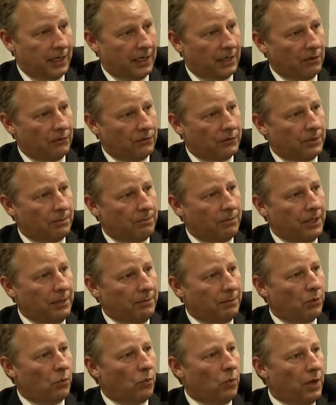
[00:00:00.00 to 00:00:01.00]
And obviously
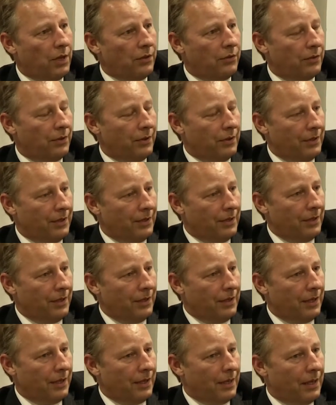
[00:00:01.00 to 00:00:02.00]
people with
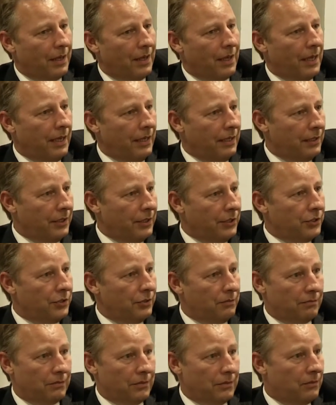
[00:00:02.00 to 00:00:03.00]

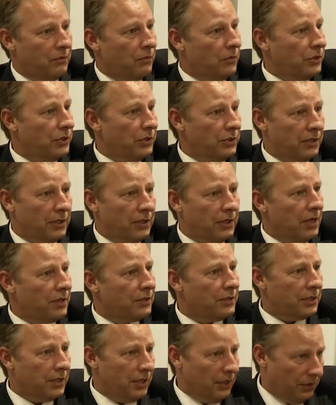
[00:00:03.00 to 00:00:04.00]
English, which is a
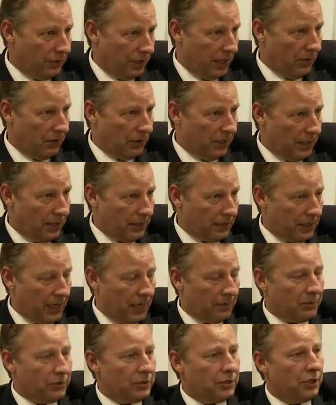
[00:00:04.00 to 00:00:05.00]
skill nowadays,
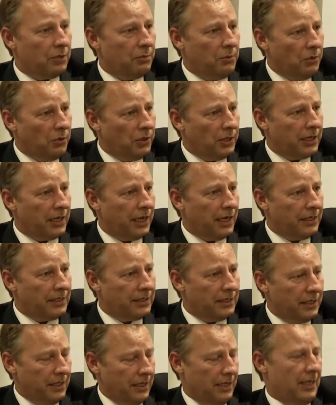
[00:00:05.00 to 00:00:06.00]
able to
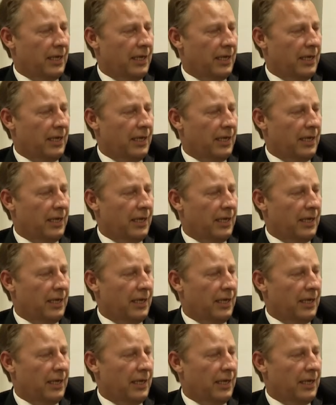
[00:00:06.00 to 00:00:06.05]
communicate,